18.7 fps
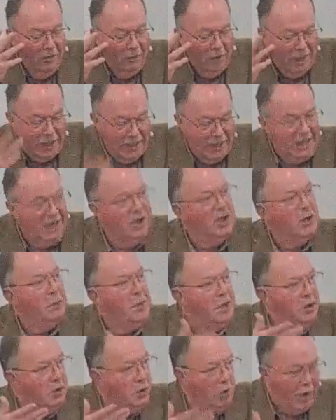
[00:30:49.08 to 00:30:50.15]
we need to
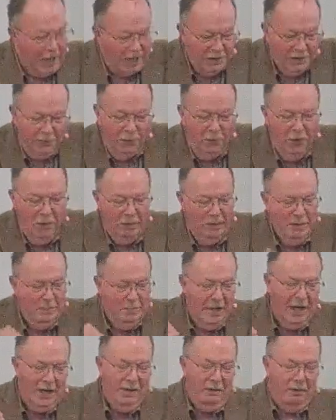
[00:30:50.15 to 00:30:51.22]
be transformed
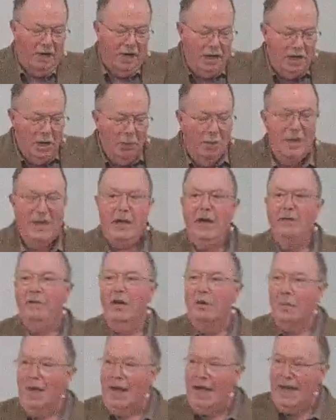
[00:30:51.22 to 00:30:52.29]
by the renewing of
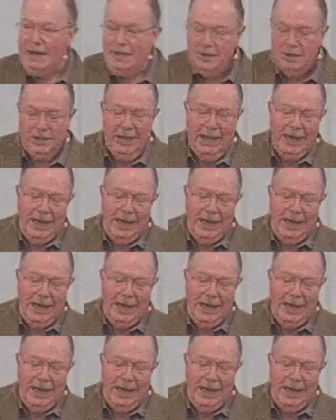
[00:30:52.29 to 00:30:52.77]
our minds